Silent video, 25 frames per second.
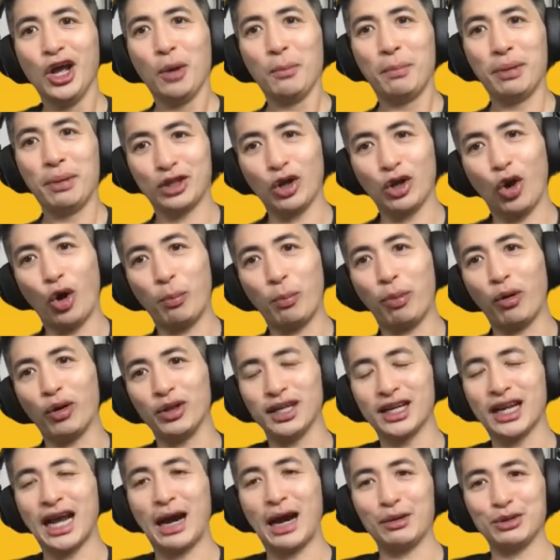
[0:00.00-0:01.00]
But the whole point
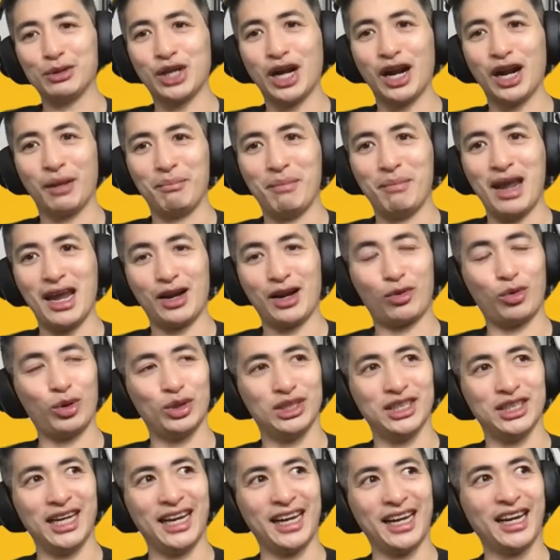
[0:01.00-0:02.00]
the guy was trying to make
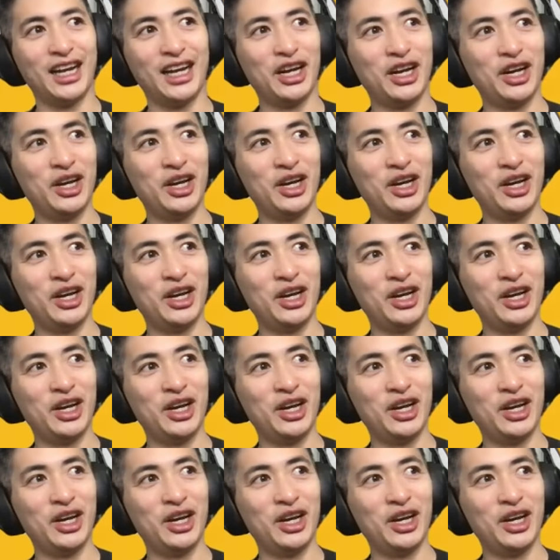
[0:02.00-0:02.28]
was like